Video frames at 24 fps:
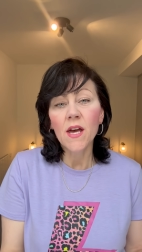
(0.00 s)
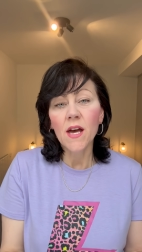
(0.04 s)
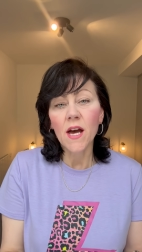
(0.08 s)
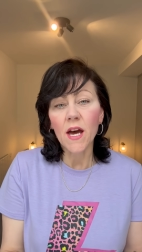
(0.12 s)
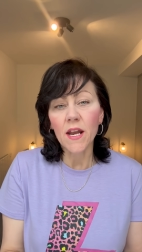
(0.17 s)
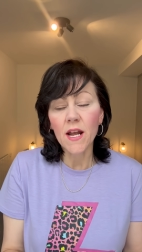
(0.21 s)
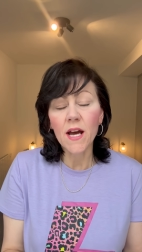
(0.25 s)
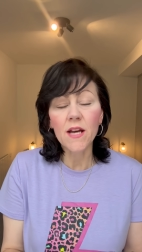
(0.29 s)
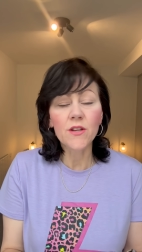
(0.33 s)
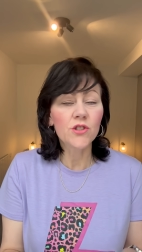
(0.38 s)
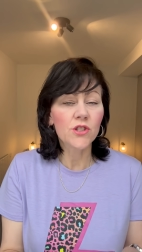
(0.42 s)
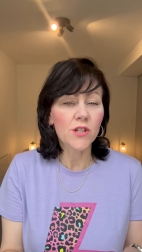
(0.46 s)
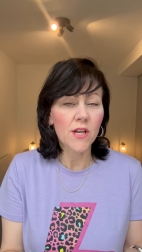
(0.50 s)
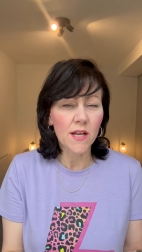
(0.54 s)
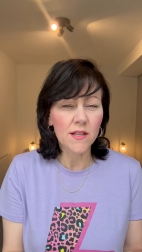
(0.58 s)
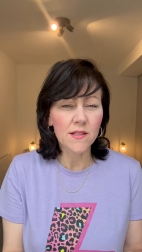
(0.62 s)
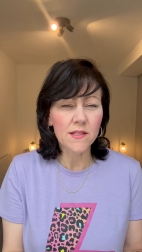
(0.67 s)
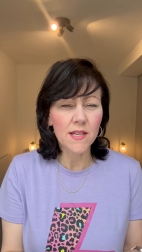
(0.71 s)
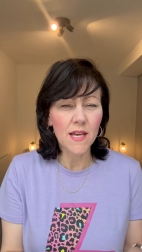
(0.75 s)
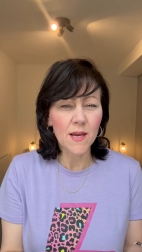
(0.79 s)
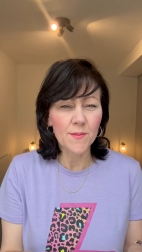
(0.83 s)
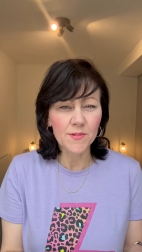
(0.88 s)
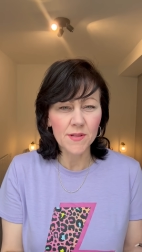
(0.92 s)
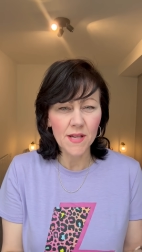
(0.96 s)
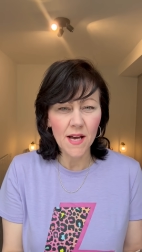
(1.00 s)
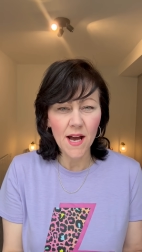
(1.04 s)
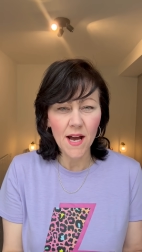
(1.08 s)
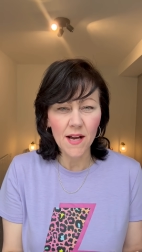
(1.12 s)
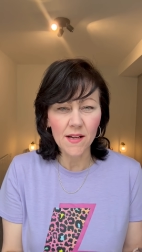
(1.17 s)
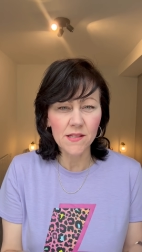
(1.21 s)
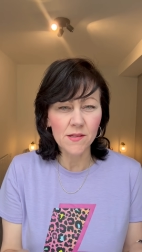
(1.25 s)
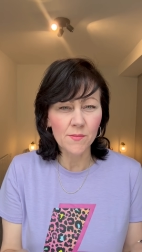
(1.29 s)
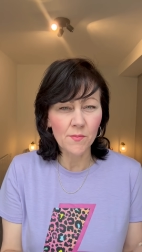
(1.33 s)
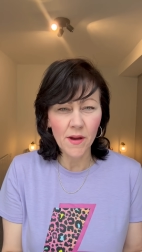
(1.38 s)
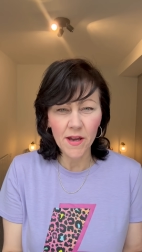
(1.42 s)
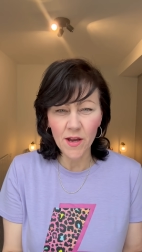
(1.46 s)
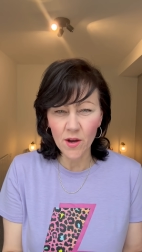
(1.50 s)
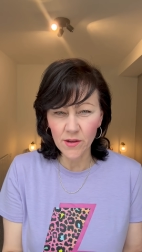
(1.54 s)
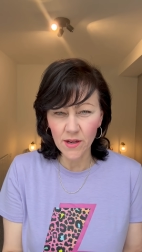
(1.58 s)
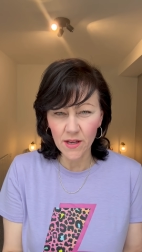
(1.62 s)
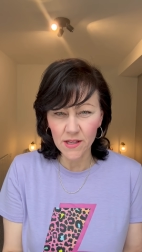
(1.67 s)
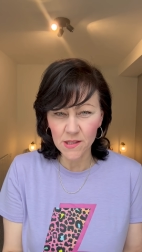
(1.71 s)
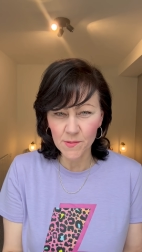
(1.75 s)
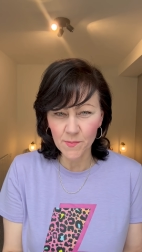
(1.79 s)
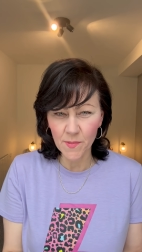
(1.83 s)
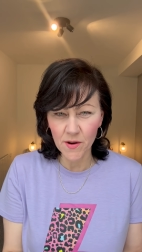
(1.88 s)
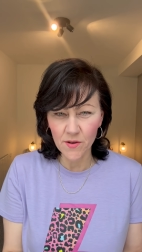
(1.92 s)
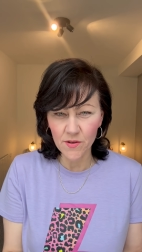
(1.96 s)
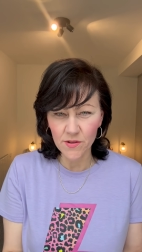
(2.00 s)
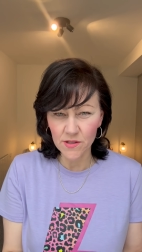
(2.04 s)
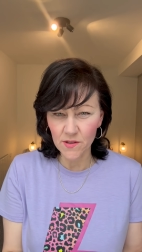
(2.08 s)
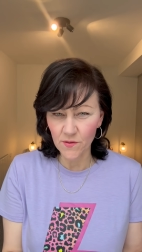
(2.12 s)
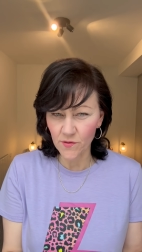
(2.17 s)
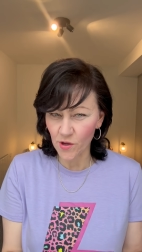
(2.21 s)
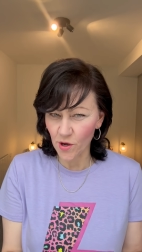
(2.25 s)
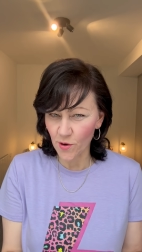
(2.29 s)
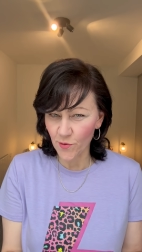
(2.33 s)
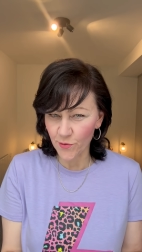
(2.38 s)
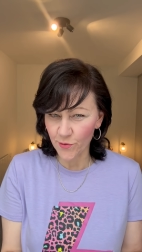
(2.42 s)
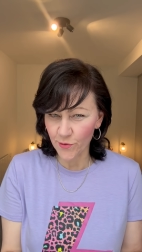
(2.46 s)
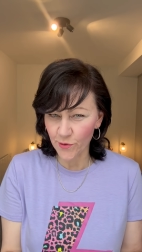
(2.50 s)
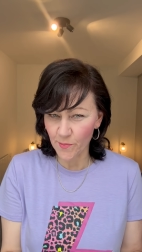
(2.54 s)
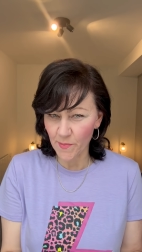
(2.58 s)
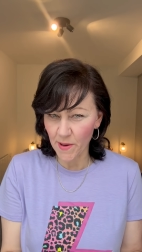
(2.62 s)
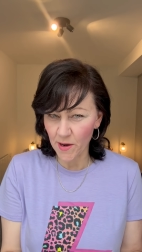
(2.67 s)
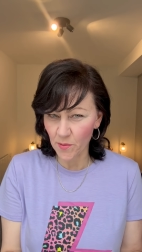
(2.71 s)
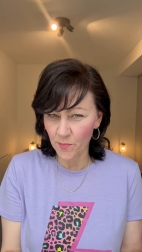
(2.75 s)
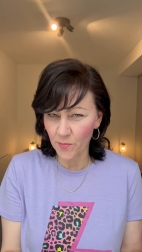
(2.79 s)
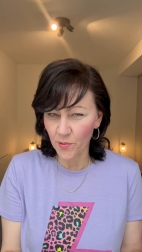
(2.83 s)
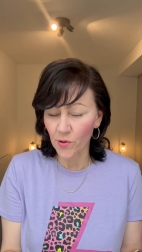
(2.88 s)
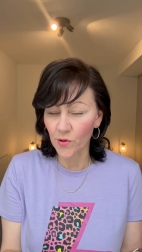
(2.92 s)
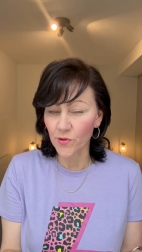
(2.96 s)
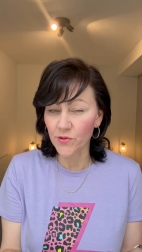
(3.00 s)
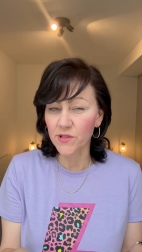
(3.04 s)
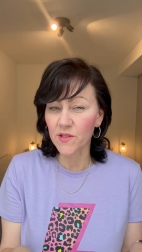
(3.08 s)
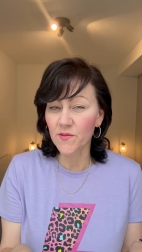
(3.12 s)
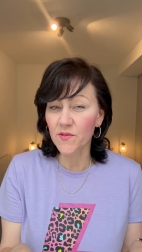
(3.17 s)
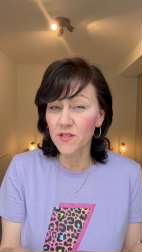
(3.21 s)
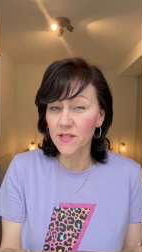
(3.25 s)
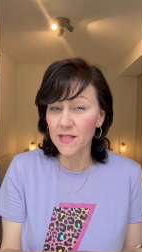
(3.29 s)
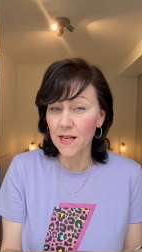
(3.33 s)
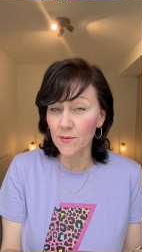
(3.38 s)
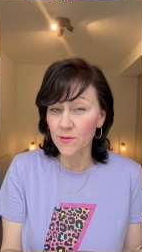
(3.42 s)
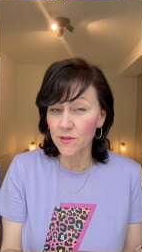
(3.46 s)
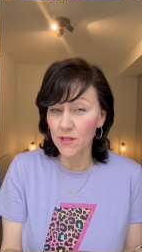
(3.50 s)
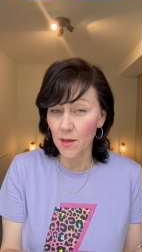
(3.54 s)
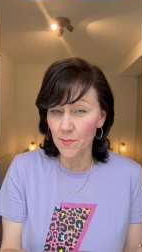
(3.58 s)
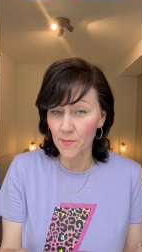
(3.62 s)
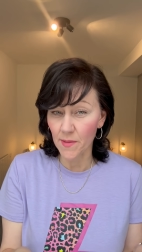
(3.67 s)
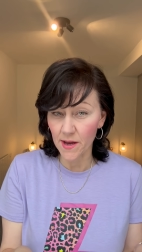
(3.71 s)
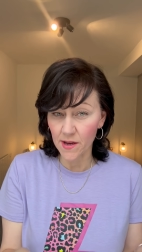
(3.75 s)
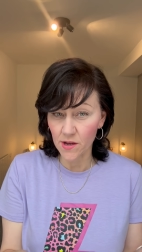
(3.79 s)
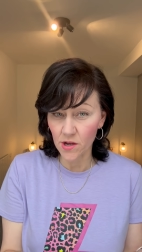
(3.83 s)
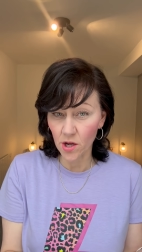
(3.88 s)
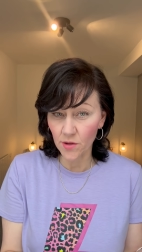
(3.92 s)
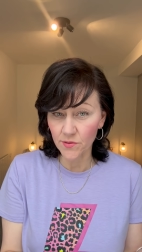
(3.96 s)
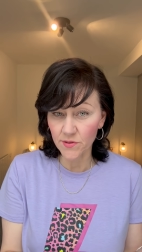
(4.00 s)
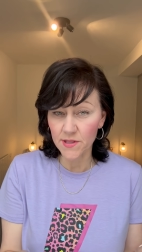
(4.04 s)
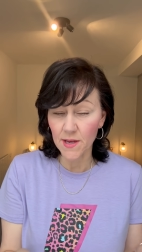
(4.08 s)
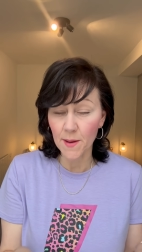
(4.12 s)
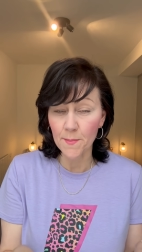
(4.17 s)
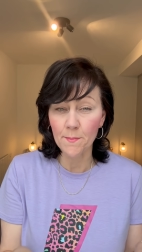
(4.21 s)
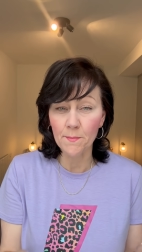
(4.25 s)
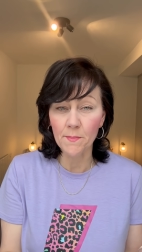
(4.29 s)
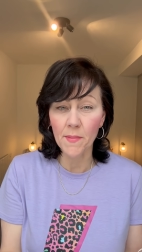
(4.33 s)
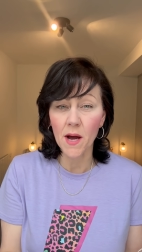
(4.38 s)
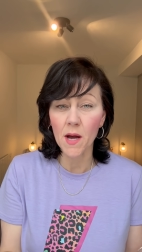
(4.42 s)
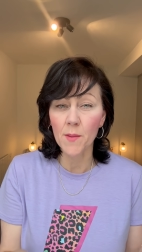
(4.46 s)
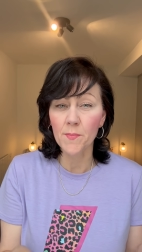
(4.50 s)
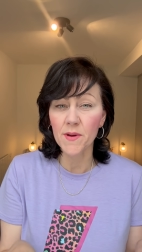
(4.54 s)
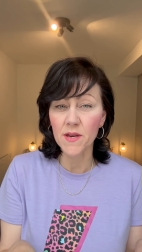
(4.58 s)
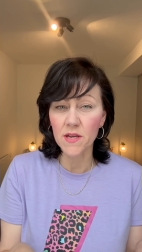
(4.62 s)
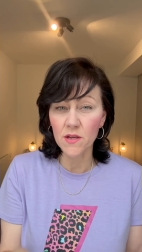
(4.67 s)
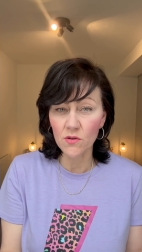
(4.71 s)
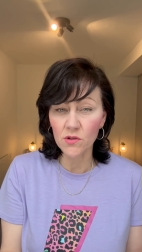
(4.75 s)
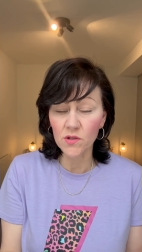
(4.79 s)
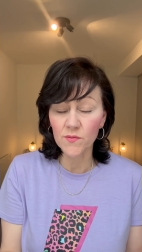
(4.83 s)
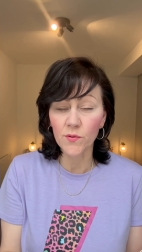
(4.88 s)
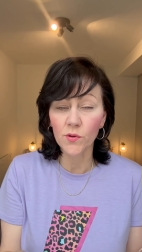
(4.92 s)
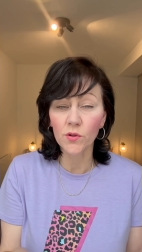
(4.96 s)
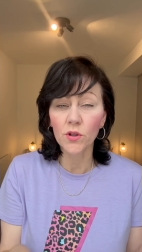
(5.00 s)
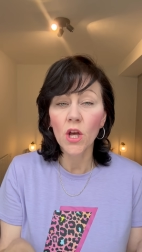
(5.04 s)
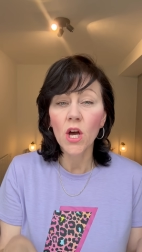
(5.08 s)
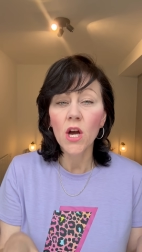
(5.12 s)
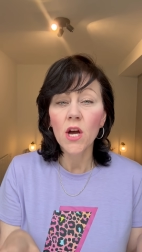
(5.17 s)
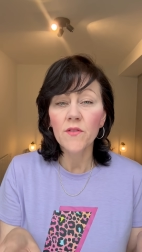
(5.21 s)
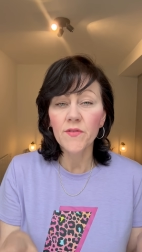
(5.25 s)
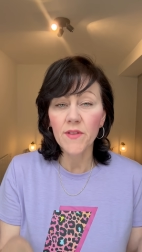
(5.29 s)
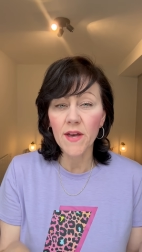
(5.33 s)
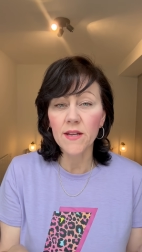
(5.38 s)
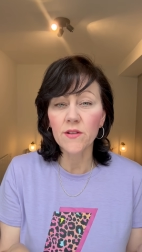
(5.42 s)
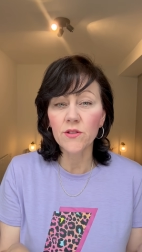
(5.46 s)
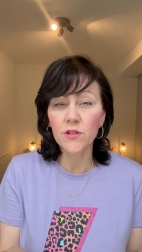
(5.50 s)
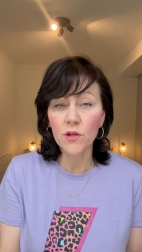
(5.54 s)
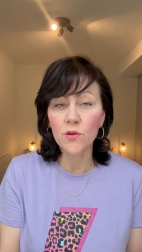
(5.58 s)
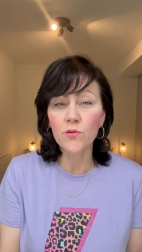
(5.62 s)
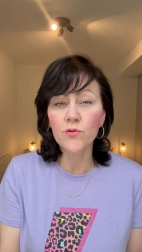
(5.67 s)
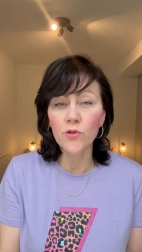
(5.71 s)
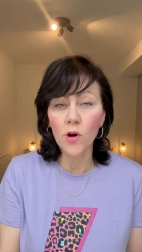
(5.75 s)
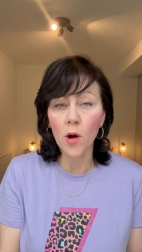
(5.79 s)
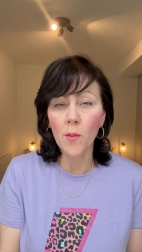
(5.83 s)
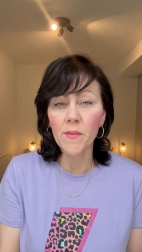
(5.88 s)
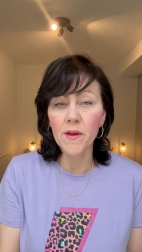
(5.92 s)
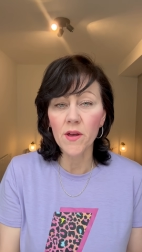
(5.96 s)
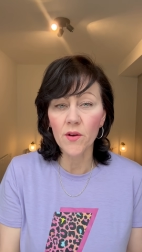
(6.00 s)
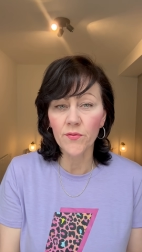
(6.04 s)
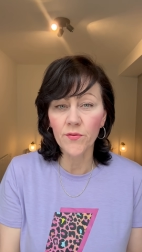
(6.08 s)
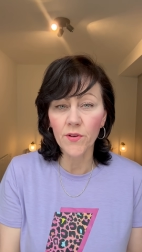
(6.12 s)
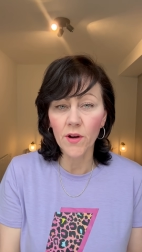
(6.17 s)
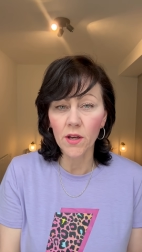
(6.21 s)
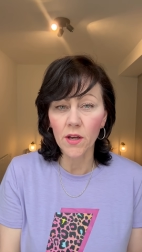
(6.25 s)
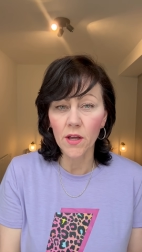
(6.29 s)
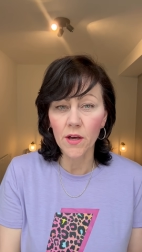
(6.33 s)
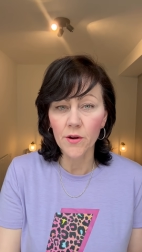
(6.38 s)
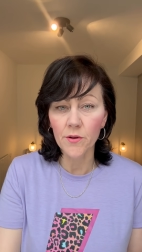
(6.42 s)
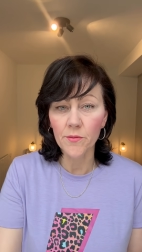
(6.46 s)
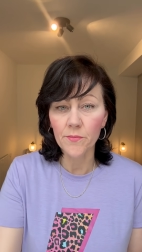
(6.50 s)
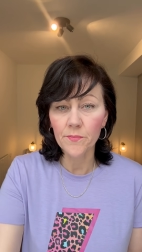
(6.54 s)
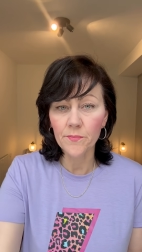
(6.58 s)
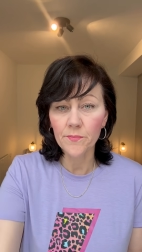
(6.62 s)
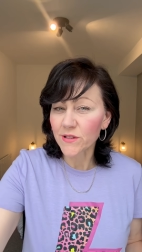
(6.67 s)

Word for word: and I share tips, hacks and my own experience of going through the menopause and if it sounds like my content might be useful then do drop me a follow.